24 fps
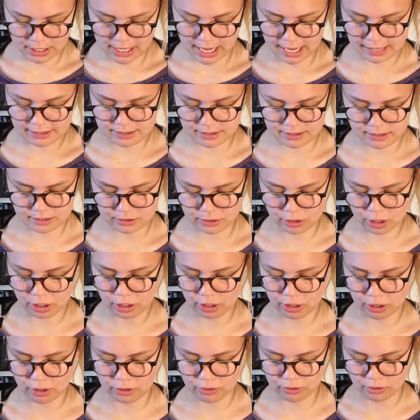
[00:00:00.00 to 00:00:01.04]
yes,
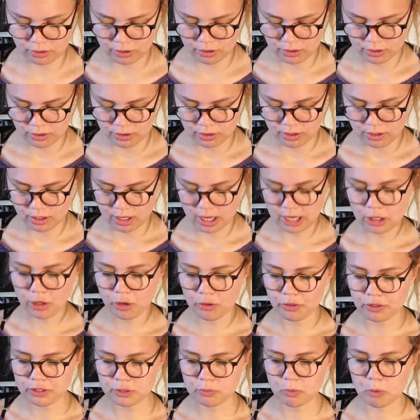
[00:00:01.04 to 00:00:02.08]
so I
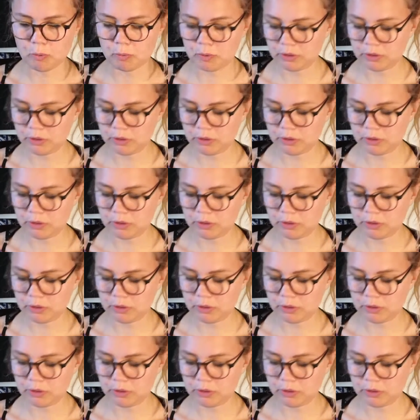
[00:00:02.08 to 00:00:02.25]
got this one